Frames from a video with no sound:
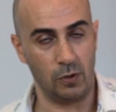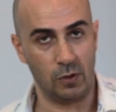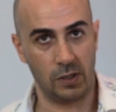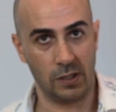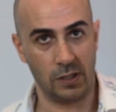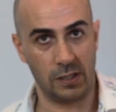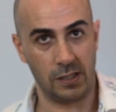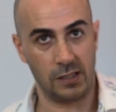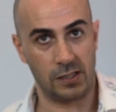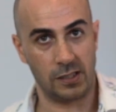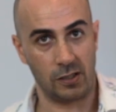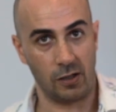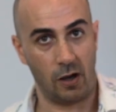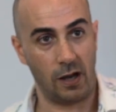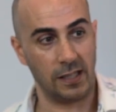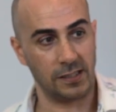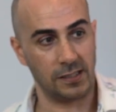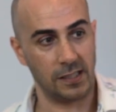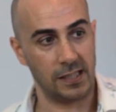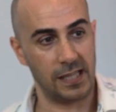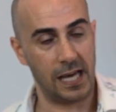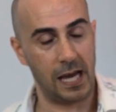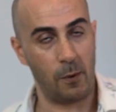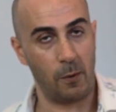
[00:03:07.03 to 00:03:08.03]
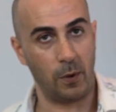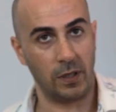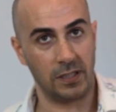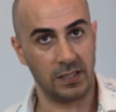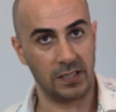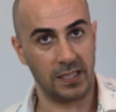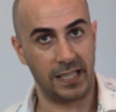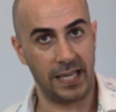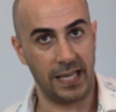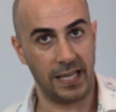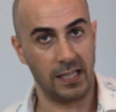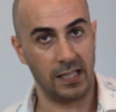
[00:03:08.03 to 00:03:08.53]
Look at the size of that
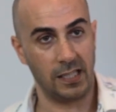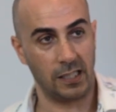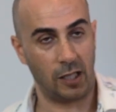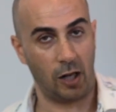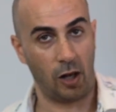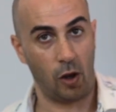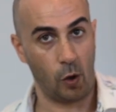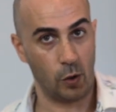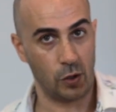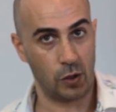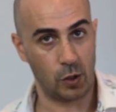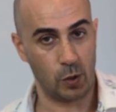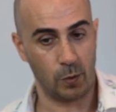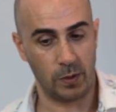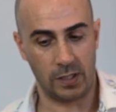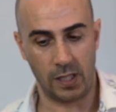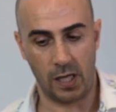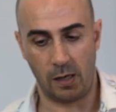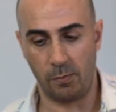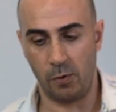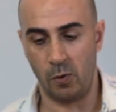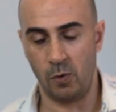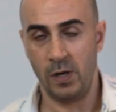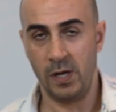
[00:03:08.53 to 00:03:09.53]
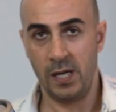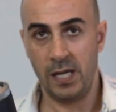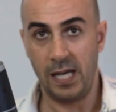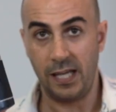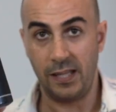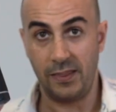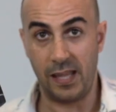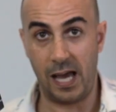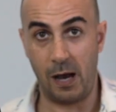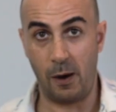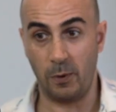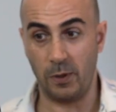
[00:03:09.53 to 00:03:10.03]
one to get close to a double,
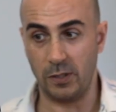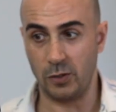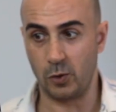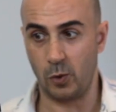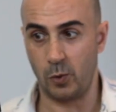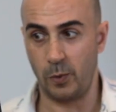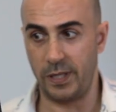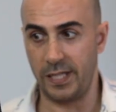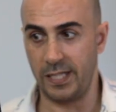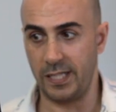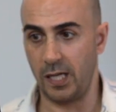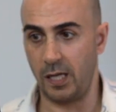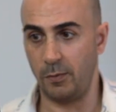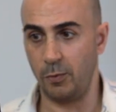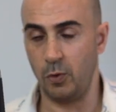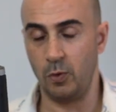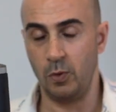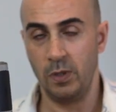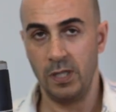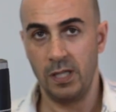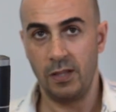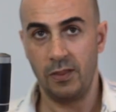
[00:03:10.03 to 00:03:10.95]
and that one's already double.